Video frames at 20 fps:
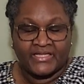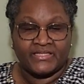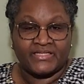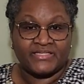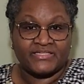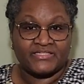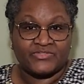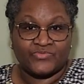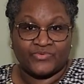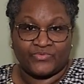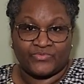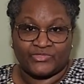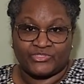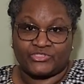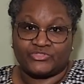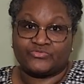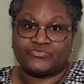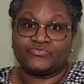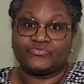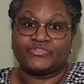This one, which
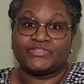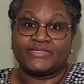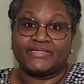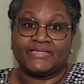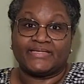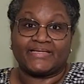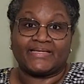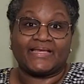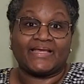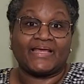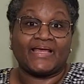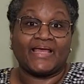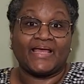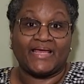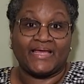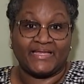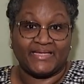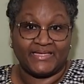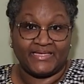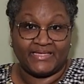is really a
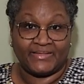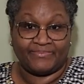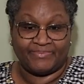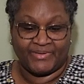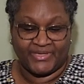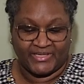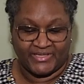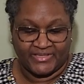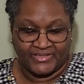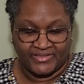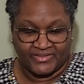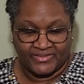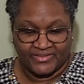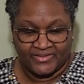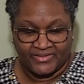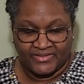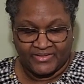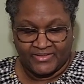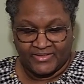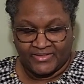candy pink.
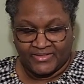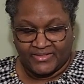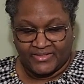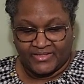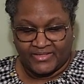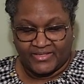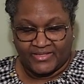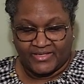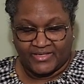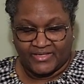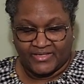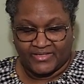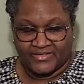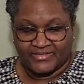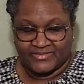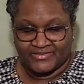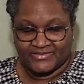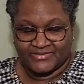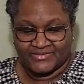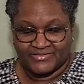
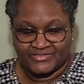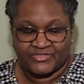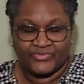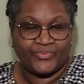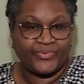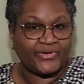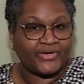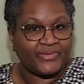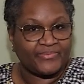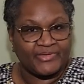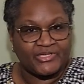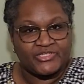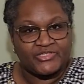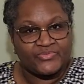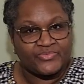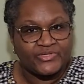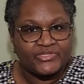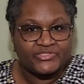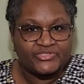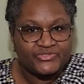So pretty, makes you
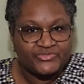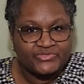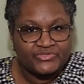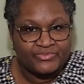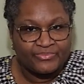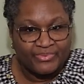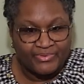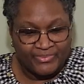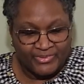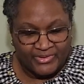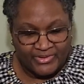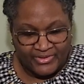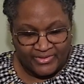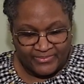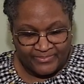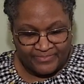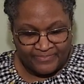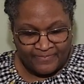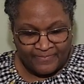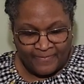want to chew some bubble
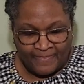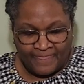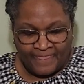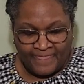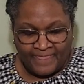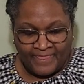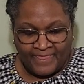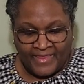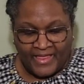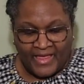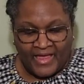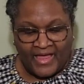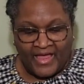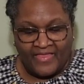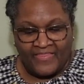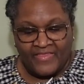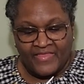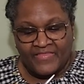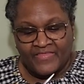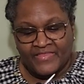gum.
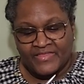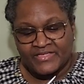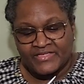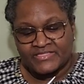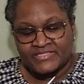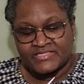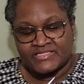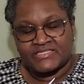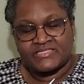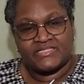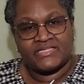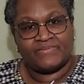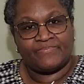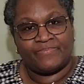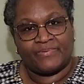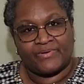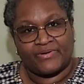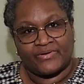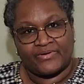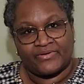And then this
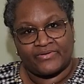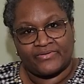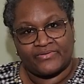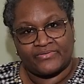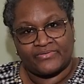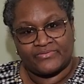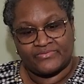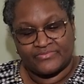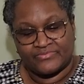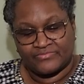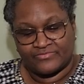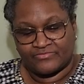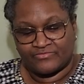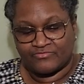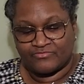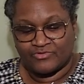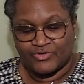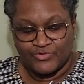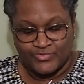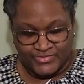deeper,
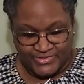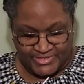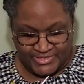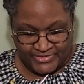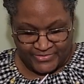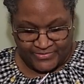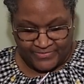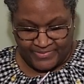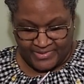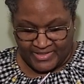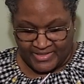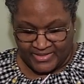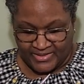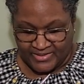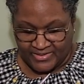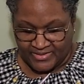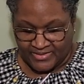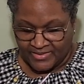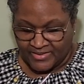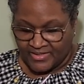rosier pink,
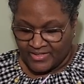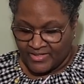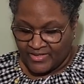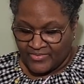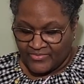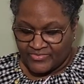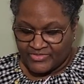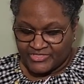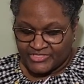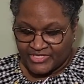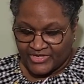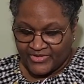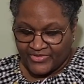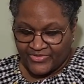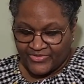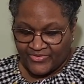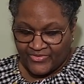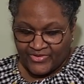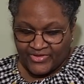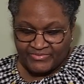which I
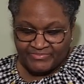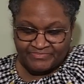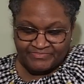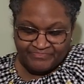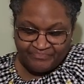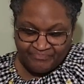thought